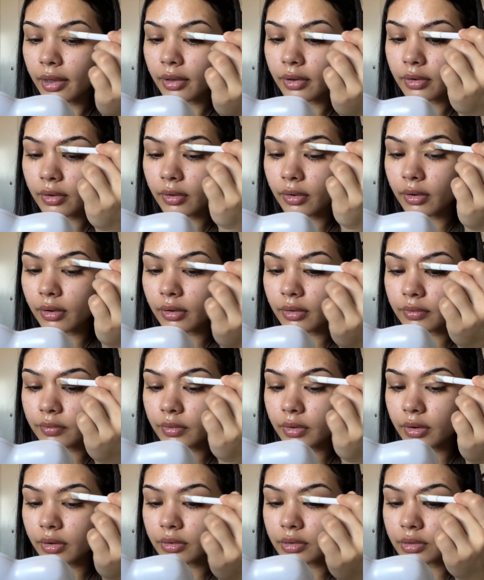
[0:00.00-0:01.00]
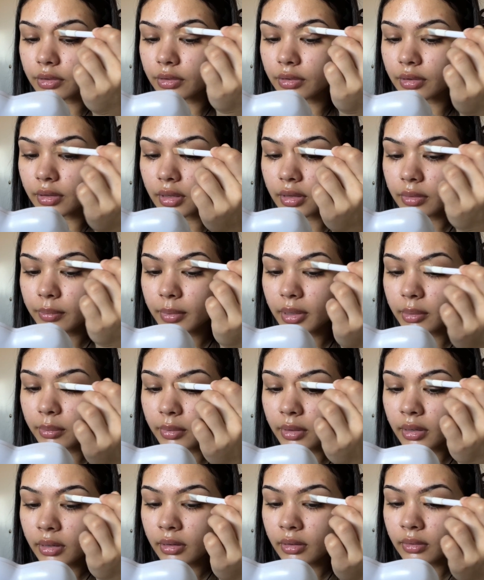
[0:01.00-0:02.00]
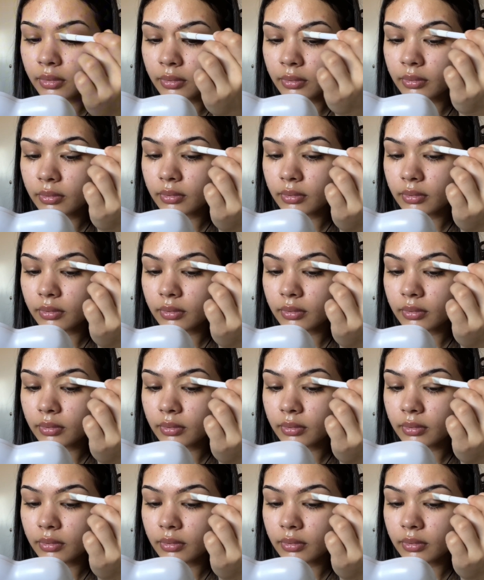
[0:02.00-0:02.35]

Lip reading: carve underneath my brow.